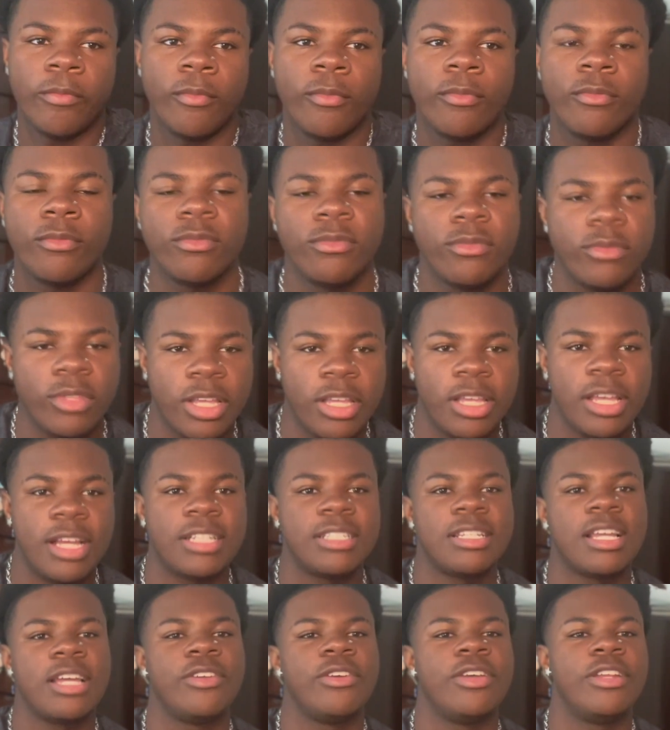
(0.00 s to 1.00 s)
And yeah,
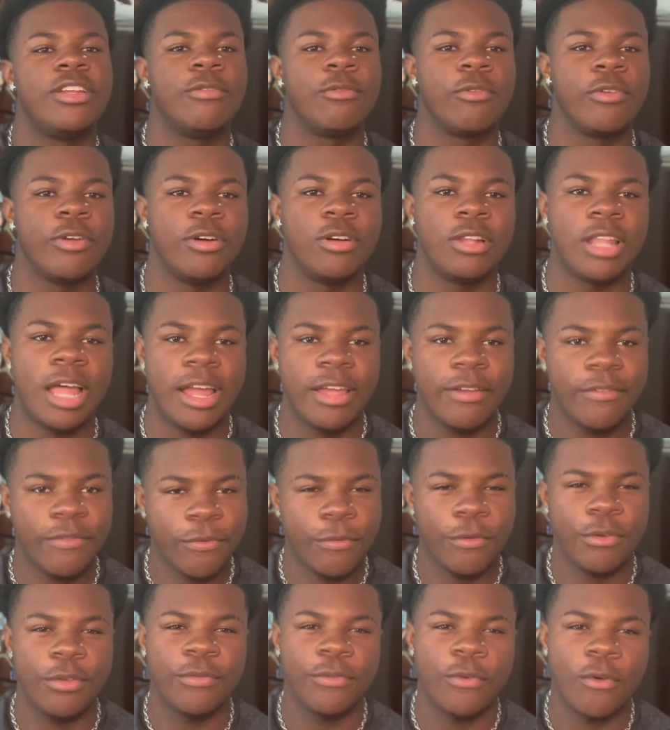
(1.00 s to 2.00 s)
that's how you get the real like
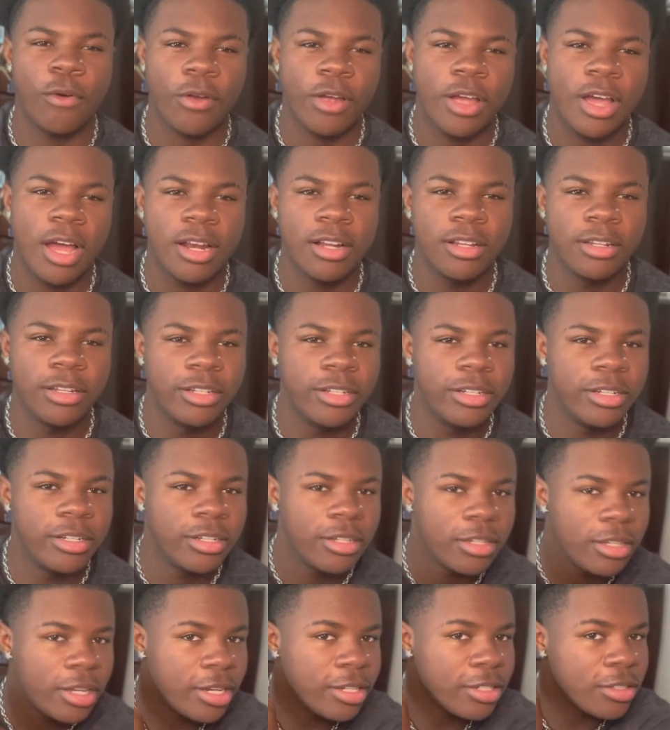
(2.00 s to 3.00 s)
freeform kind of look.
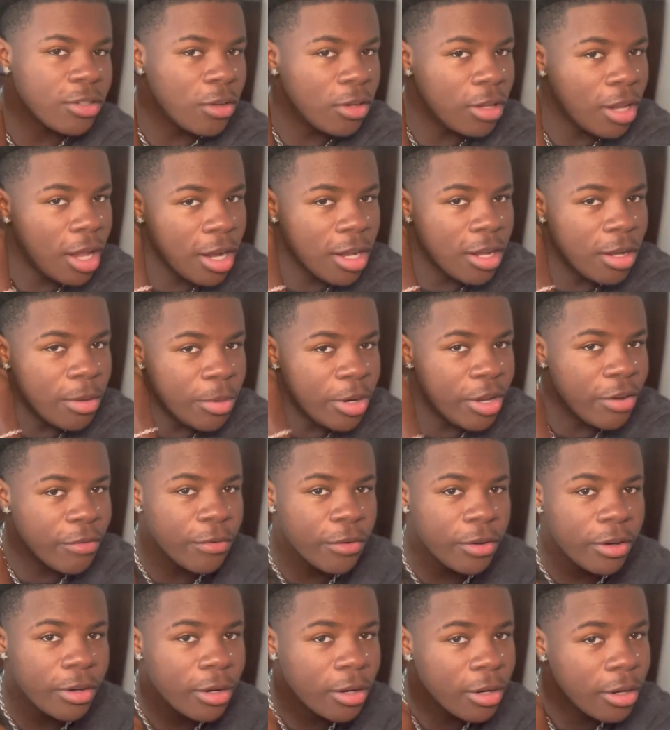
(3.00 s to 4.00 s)
It's gonna lock up
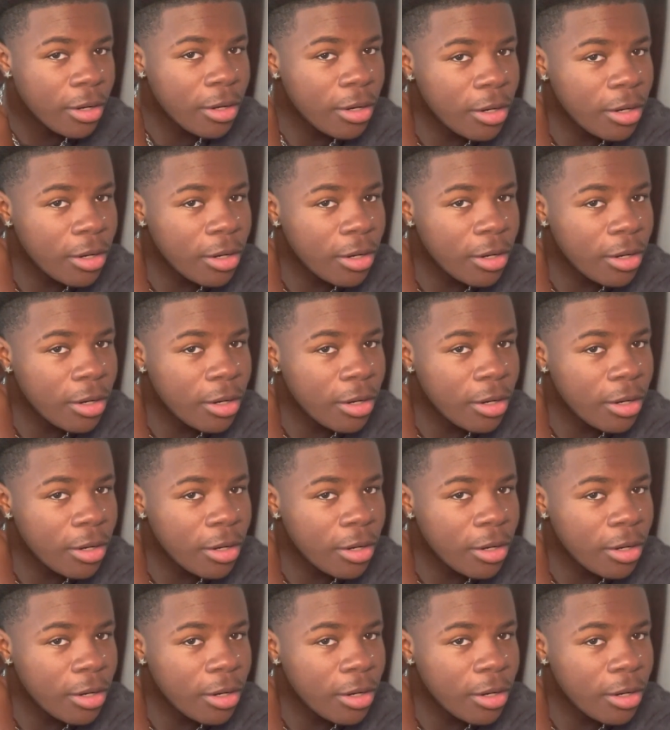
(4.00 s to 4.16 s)
different.